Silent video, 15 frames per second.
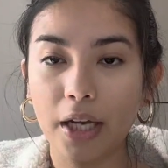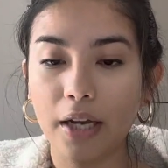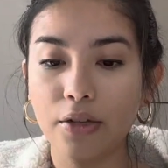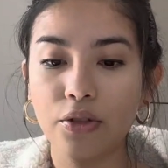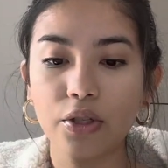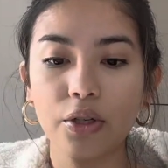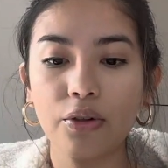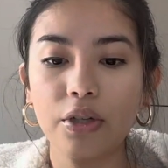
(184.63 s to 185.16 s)
I
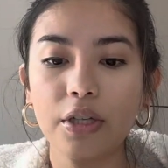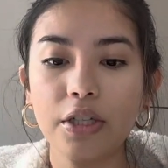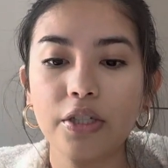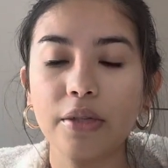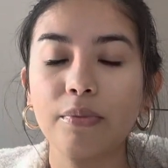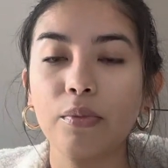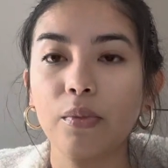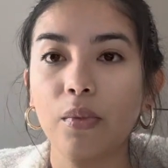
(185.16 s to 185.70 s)
used to go to the
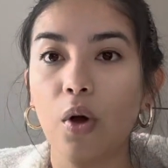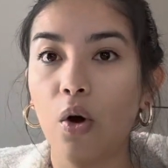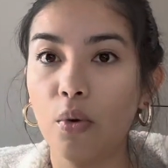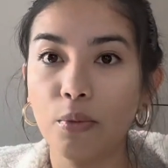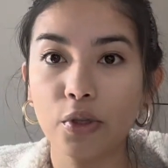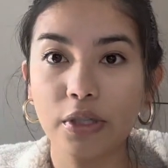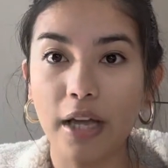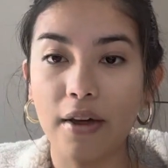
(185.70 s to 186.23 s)
gym
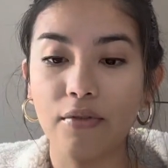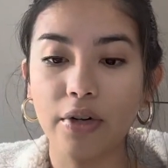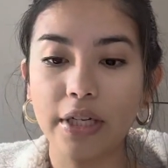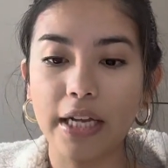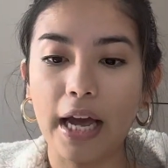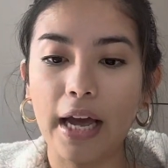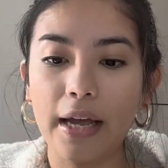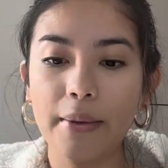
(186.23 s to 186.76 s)
almost every
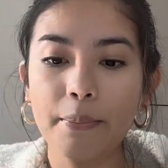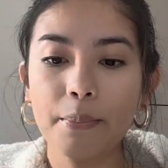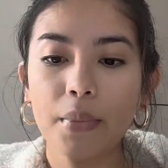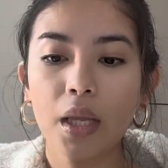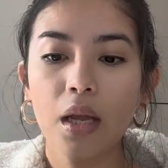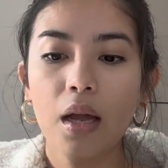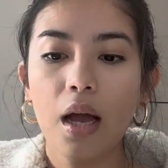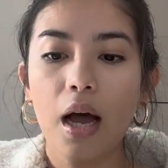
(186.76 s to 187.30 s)
day.
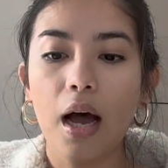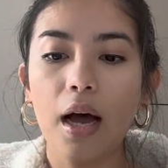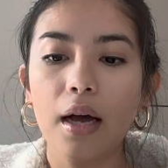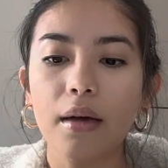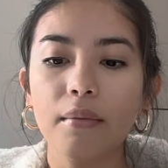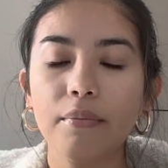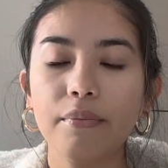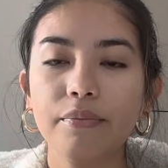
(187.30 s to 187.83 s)

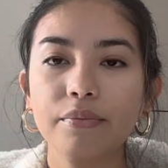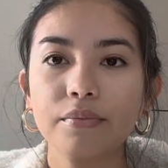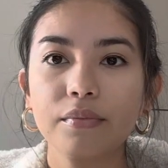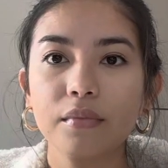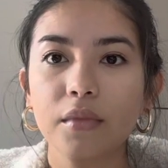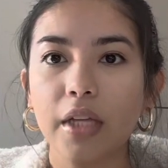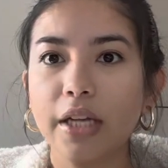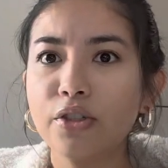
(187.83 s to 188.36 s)
And
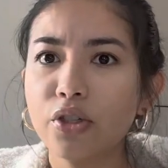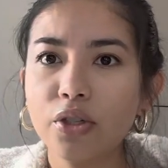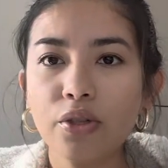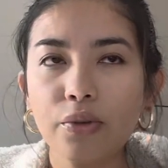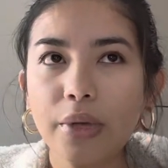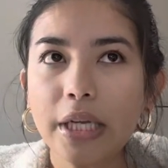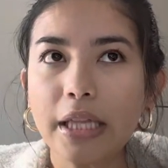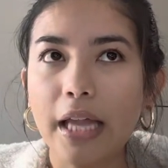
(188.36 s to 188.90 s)
just
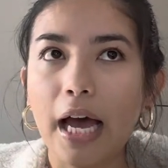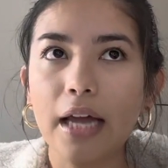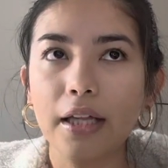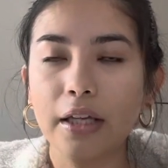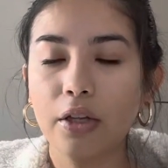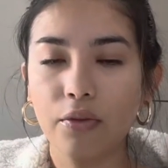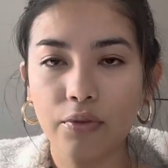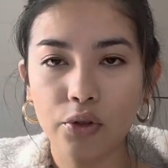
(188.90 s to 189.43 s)
doing that,
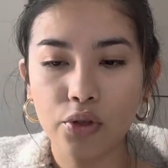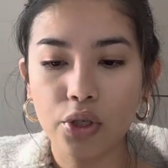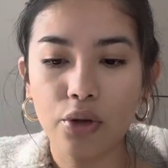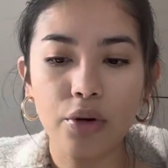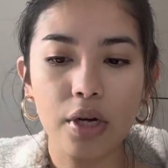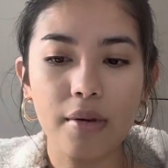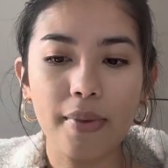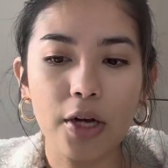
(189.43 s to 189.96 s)
like you feel so
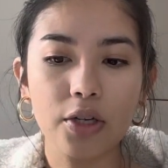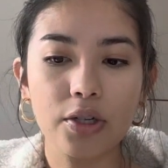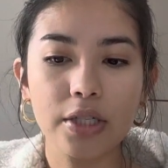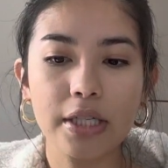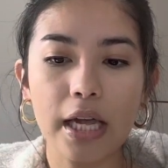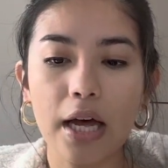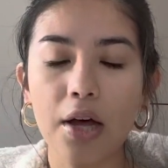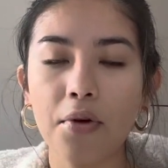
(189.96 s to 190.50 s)
good about
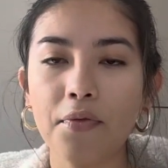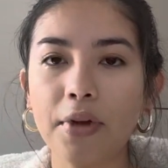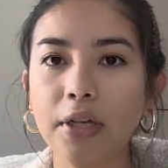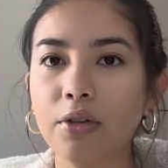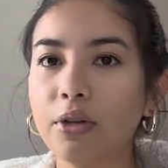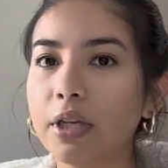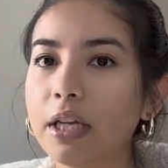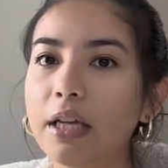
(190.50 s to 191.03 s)
yourself, and
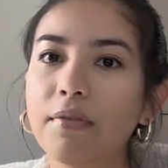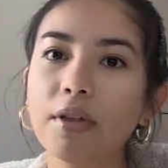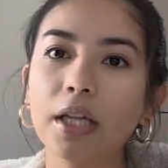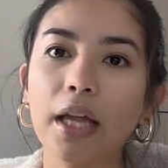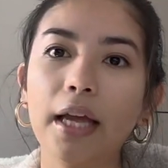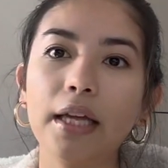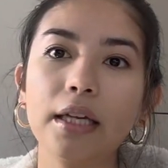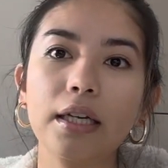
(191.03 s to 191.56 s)
you can even
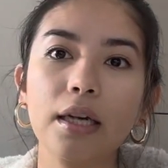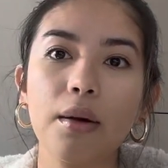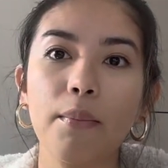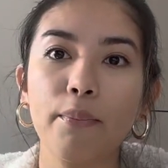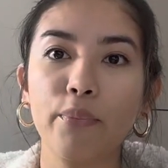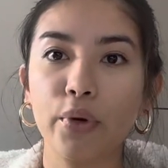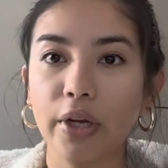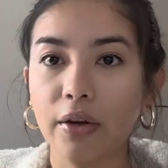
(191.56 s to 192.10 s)
like
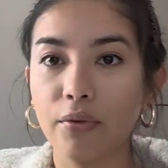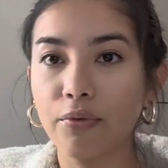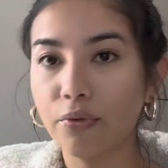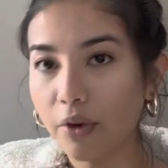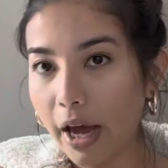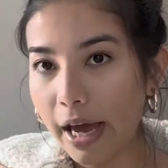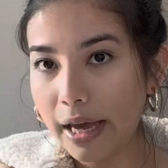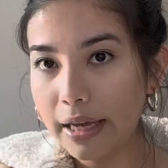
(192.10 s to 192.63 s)
bring a
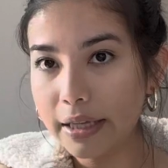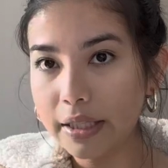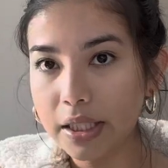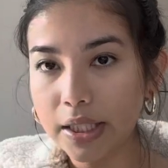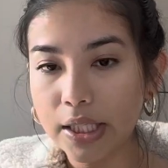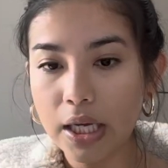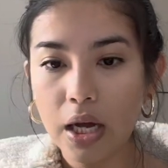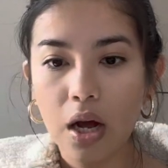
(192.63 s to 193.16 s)

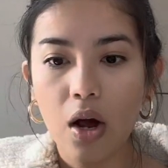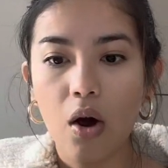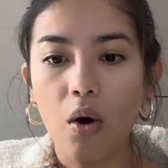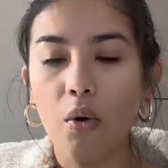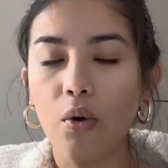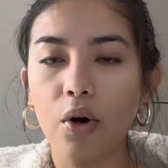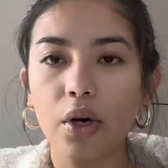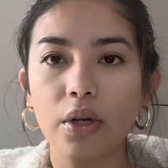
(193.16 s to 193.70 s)
friend
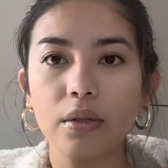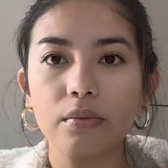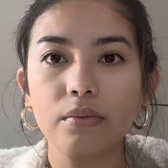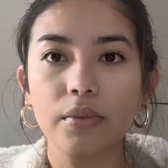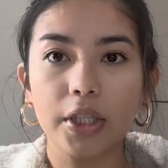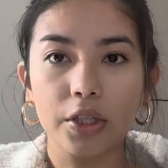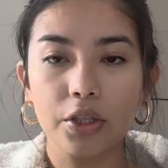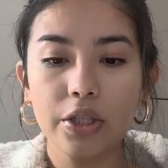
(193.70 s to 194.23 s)
or
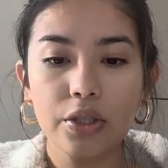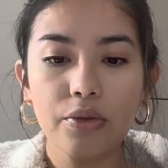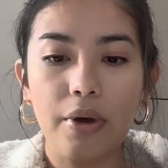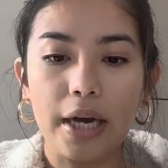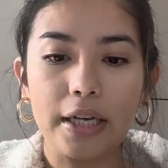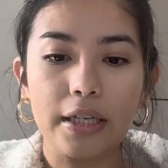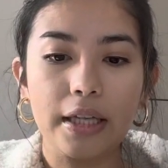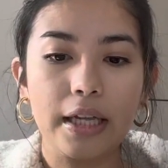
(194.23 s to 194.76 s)
literally do
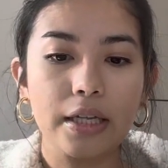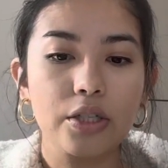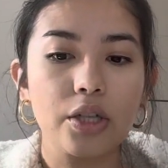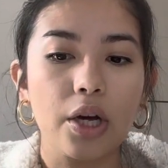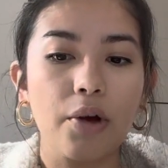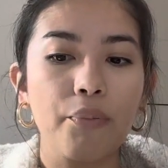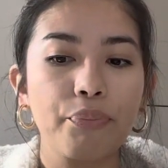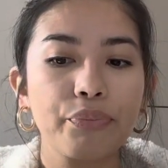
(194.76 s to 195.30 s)
anything.
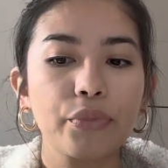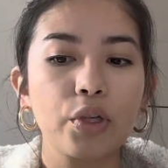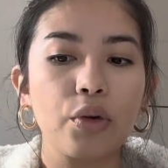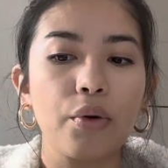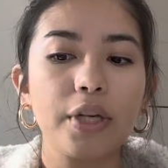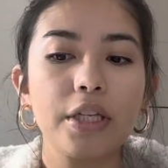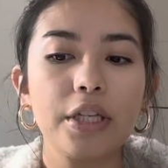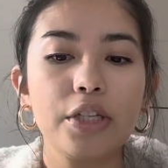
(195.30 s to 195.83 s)
So
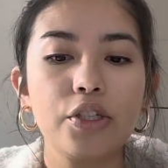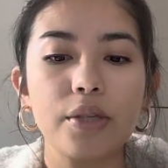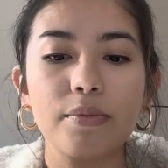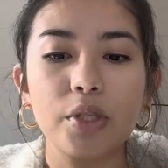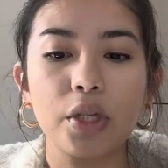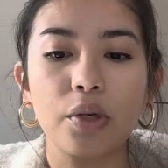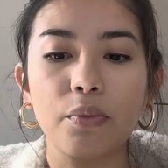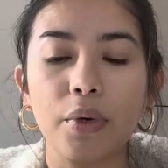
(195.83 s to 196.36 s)
going to the gym's
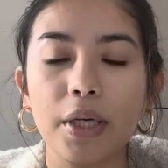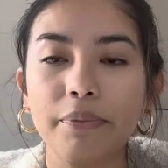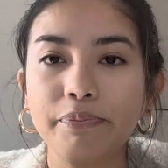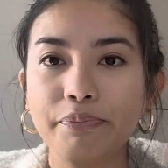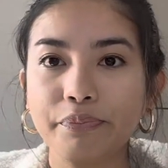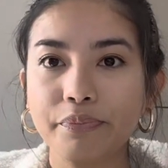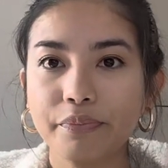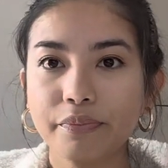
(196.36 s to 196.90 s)
a good one.